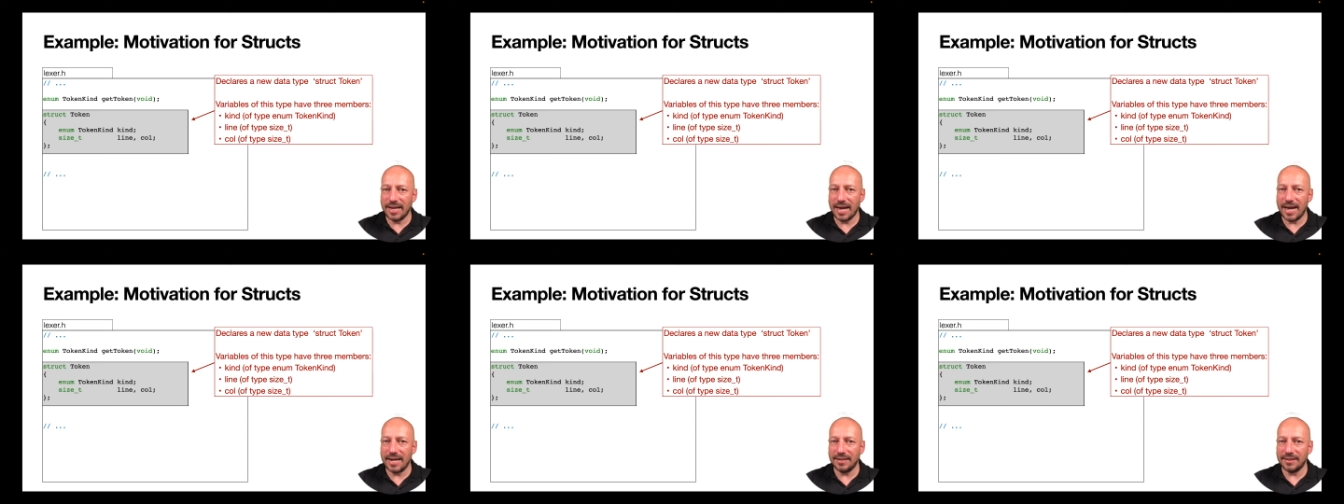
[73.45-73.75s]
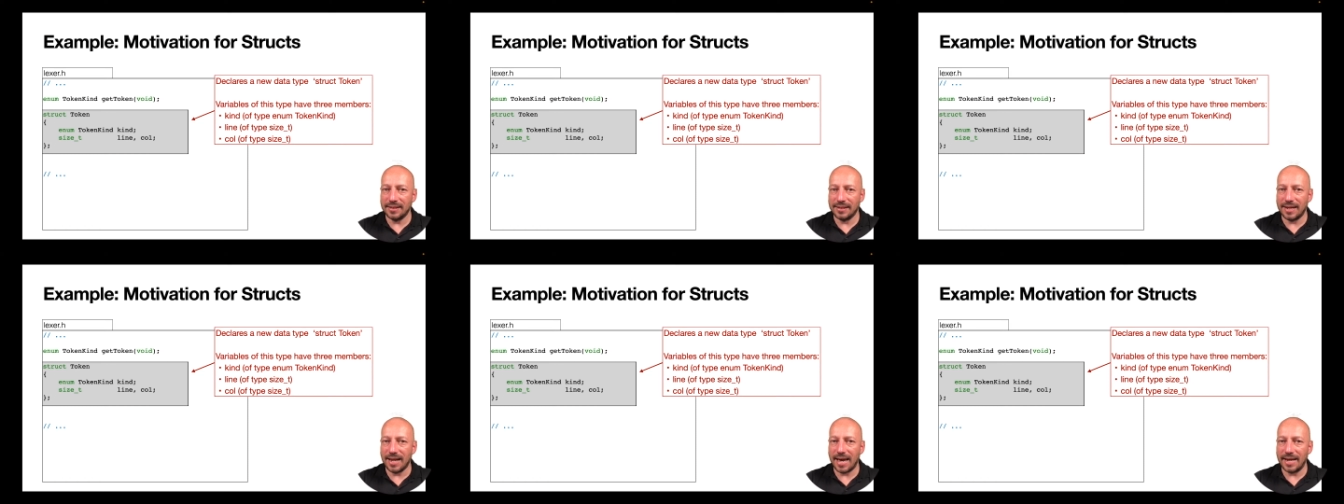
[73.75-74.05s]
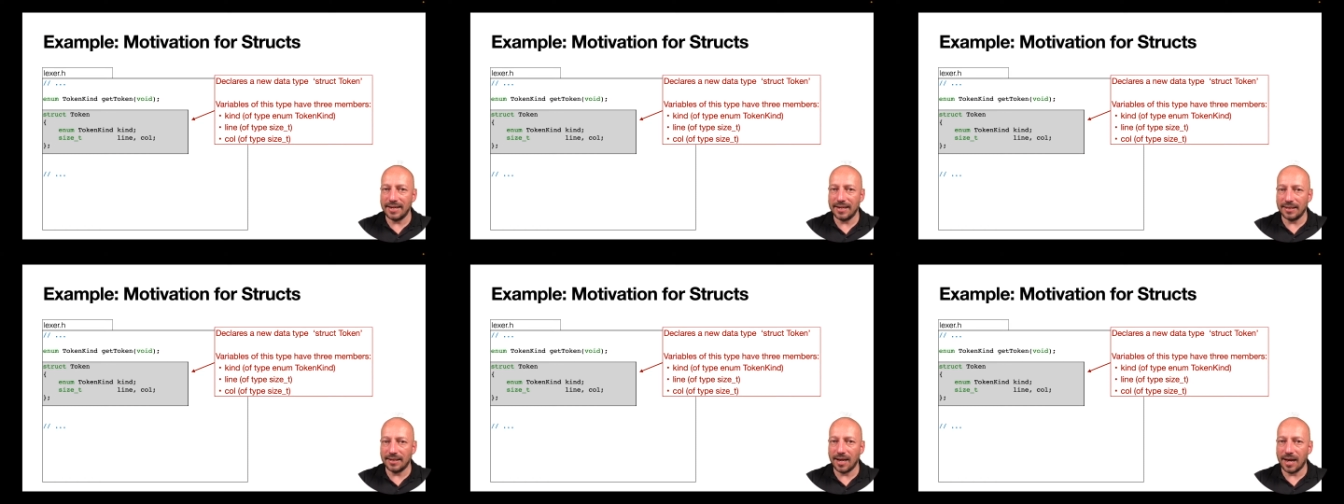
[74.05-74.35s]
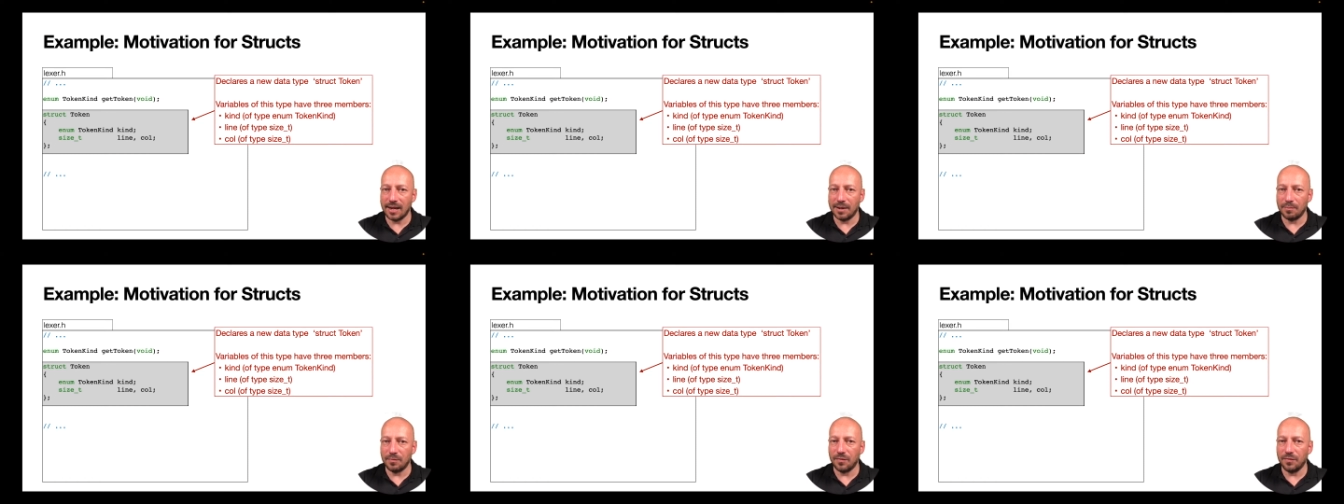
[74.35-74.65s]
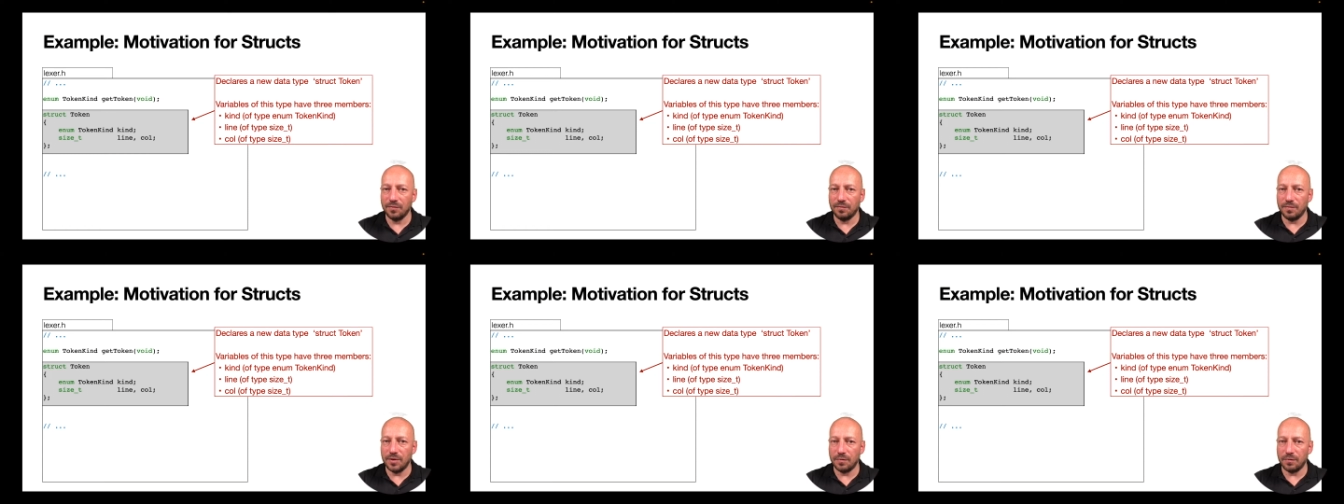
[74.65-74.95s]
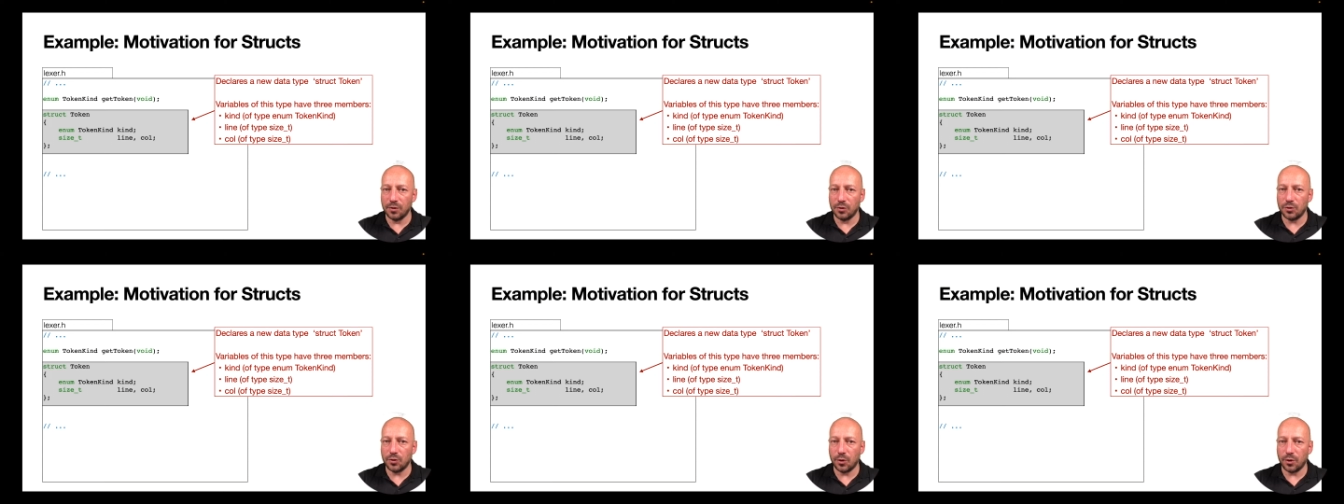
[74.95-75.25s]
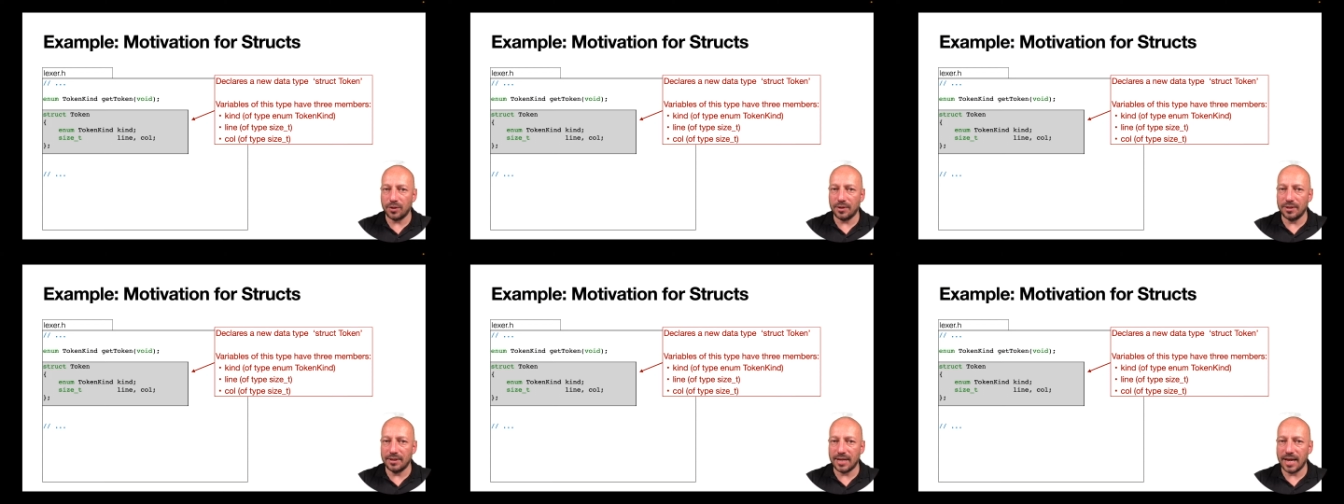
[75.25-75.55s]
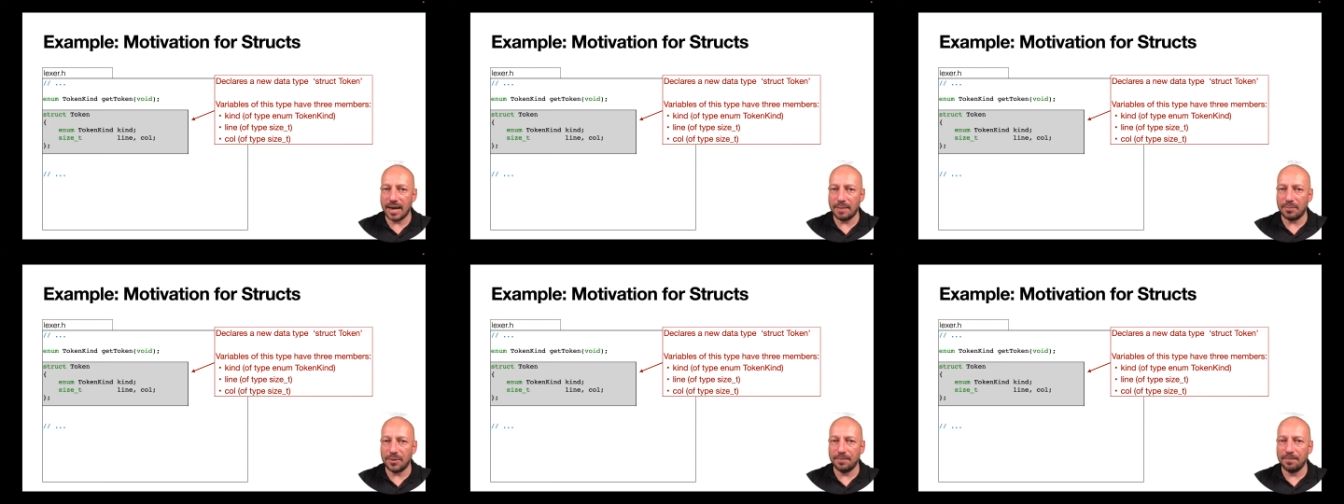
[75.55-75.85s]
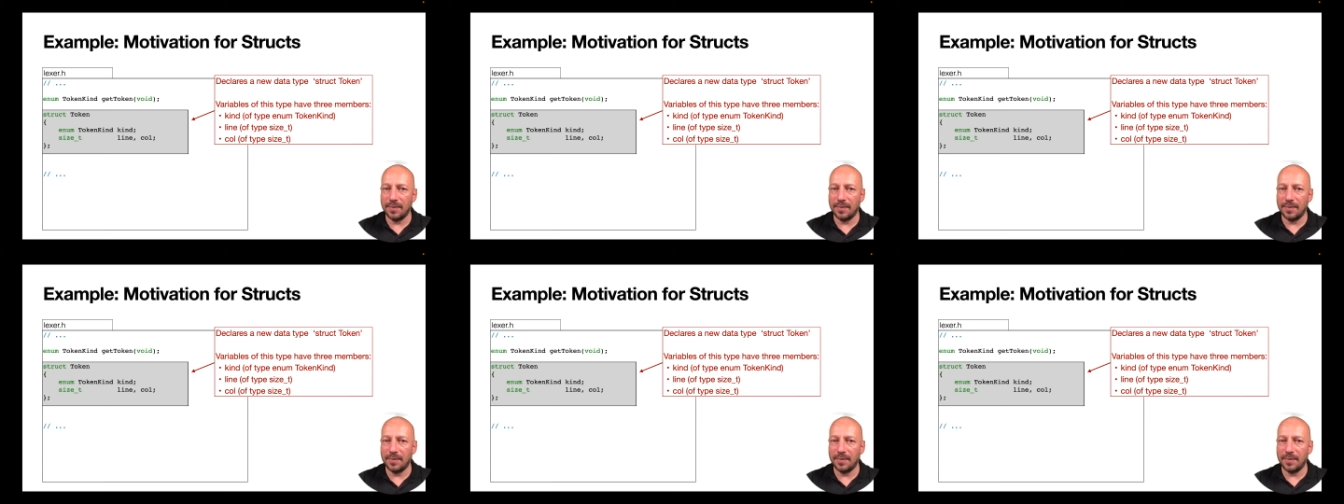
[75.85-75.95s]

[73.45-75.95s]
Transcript: kind, line, and column, with a certain type.